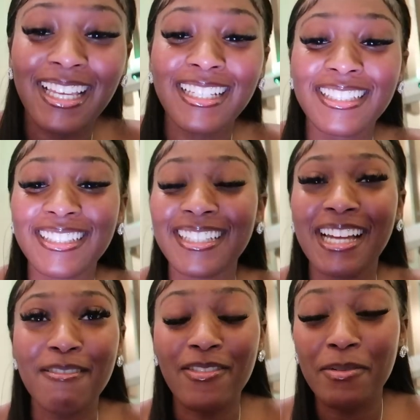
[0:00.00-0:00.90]
said the
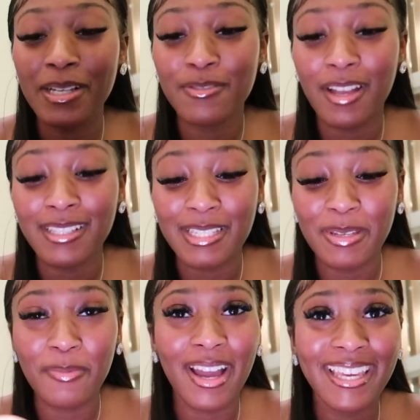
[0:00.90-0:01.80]
cab driver must fancy
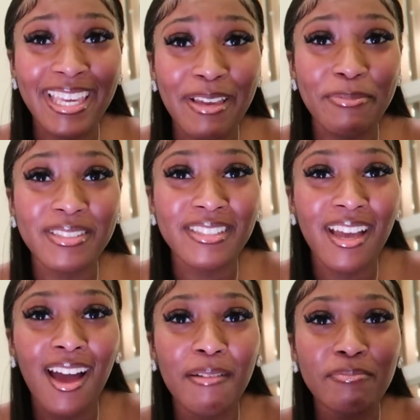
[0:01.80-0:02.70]
me, why he keeps
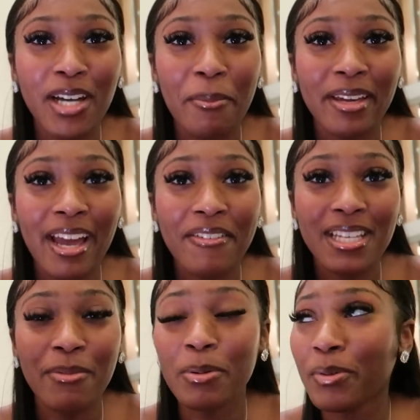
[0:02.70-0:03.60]
coming every
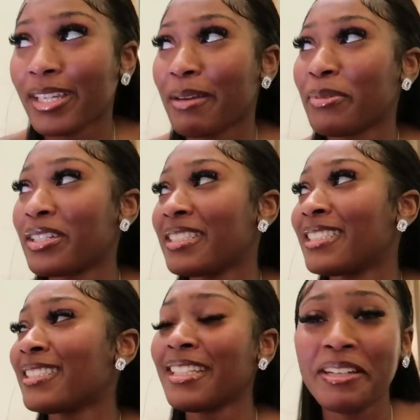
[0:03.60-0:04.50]
time we book it,
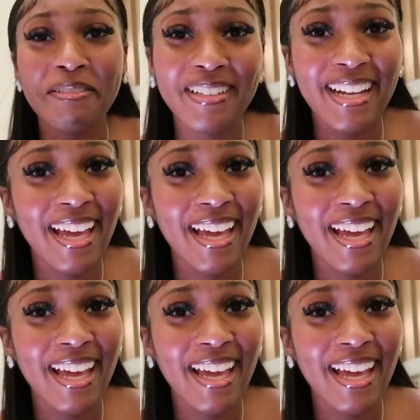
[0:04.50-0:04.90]
because what the